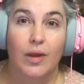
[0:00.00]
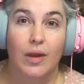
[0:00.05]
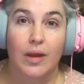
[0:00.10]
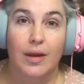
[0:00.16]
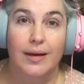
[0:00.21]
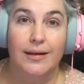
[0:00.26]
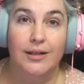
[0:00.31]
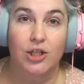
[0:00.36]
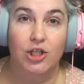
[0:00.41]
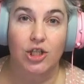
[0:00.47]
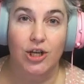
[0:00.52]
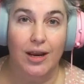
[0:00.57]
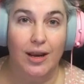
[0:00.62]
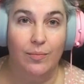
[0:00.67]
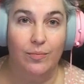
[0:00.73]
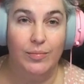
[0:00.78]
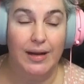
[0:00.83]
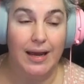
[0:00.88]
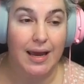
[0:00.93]

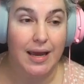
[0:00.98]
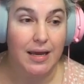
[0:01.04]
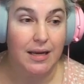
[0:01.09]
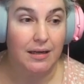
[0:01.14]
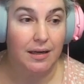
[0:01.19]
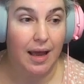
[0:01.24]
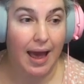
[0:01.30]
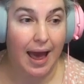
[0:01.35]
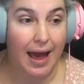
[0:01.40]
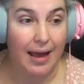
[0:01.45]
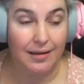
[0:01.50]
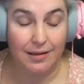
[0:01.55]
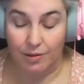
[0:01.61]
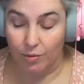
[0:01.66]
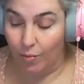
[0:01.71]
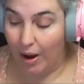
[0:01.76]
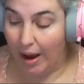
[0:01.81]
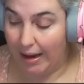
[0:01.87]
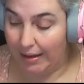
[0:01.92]
shaped and had
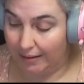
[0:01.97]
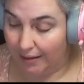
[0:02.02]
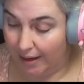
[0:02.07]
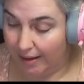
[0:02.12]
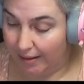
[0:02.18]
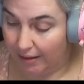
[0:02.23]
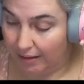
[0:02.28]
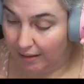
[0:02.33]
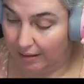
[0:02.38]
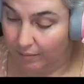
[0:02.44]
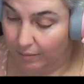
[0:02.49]
some highlighting.